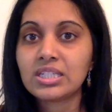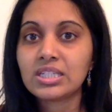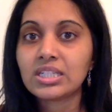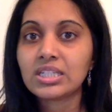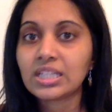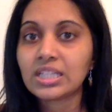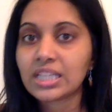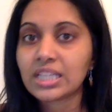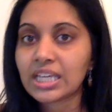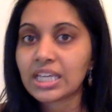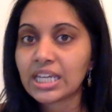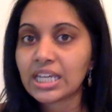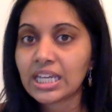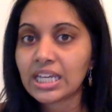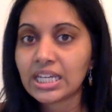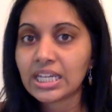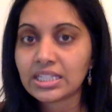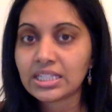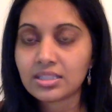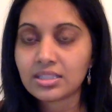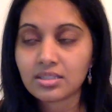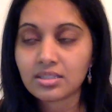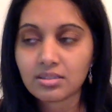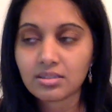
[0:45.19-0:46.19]
to
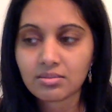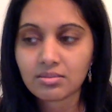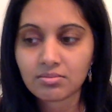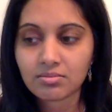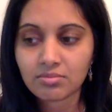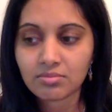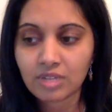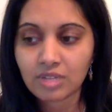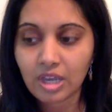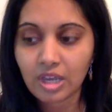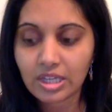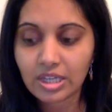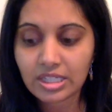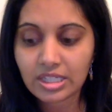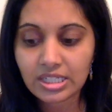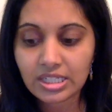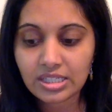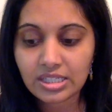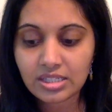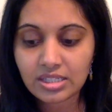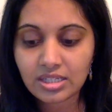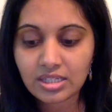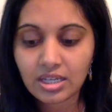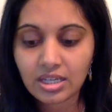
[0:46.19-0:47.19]
late
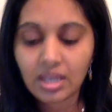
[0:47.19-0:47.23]
90s.